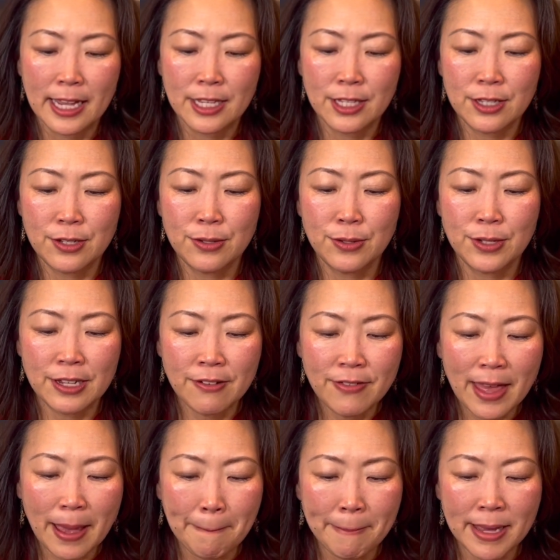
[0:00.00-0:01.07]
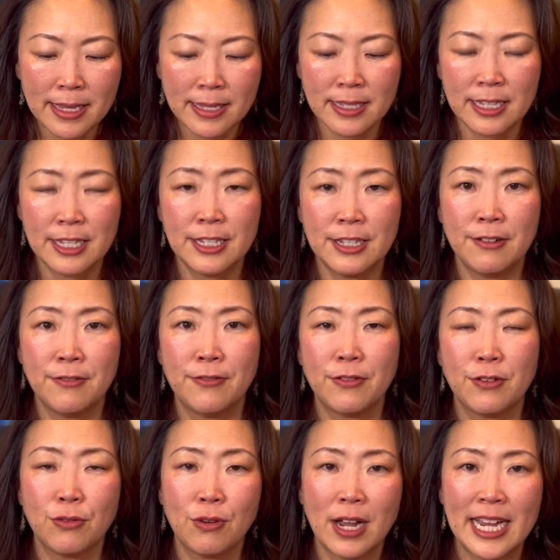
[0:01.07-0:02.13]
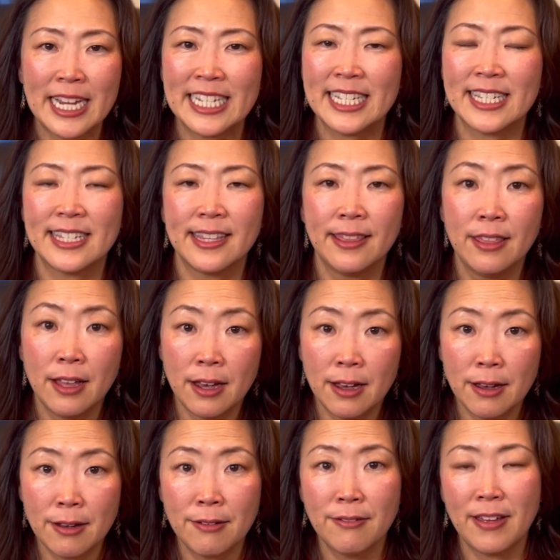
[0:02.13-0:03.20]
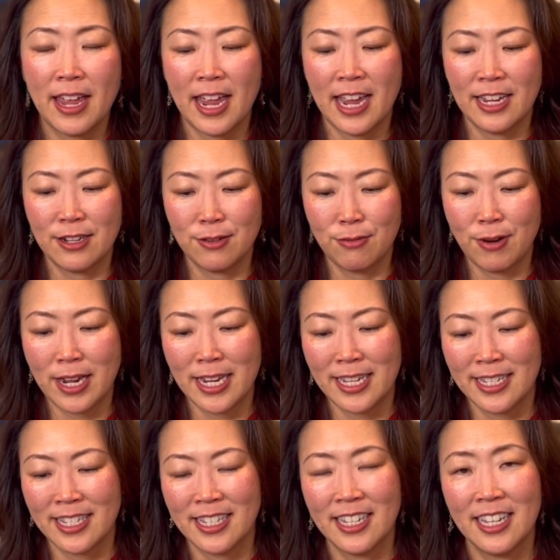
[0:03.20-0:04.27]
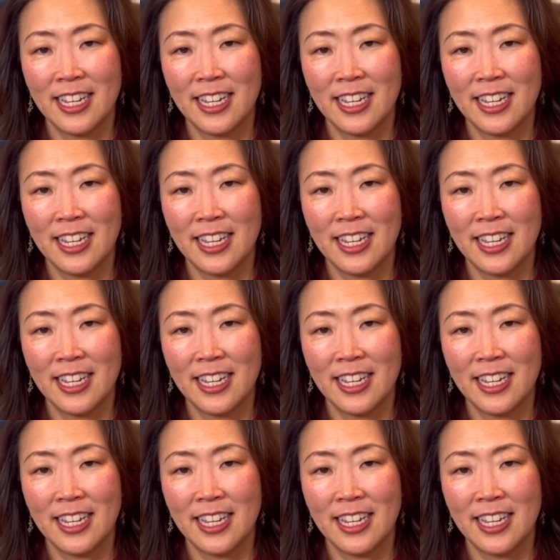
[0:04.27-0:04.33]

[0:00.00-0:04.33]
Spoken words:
To give that message of Christ's love and grace